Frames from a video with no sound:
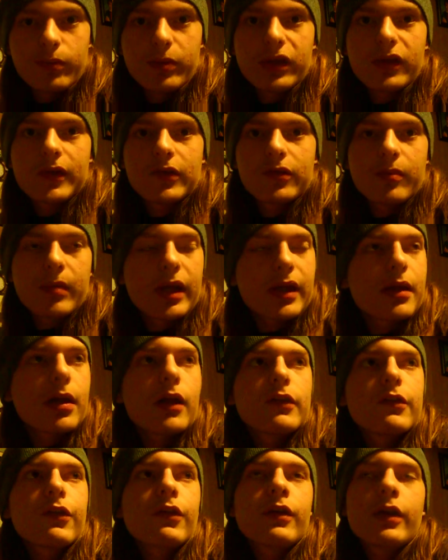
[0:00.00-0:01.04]
because my
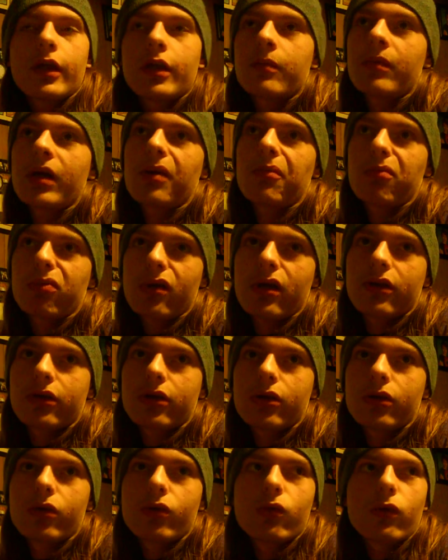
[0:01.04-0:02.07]
cousin and my
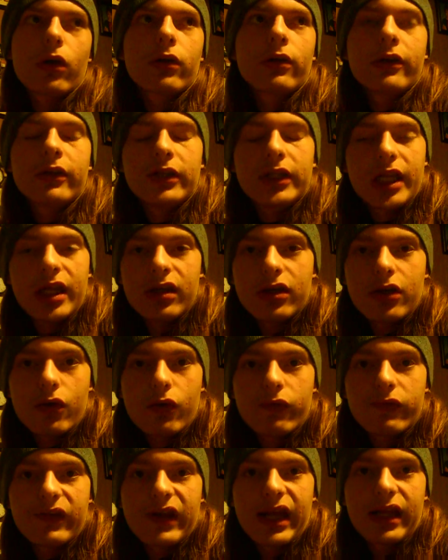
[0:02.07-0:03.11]
brother, who are
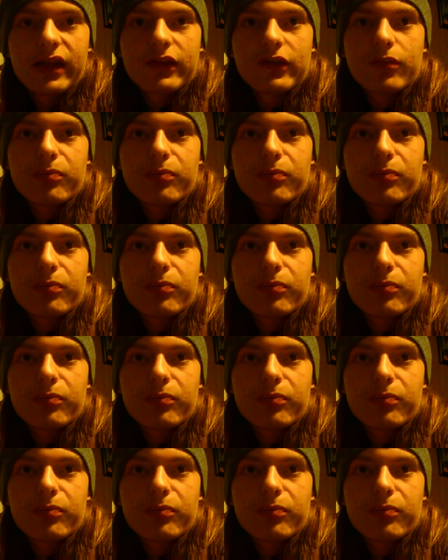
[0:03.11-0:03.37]
Nintendo fans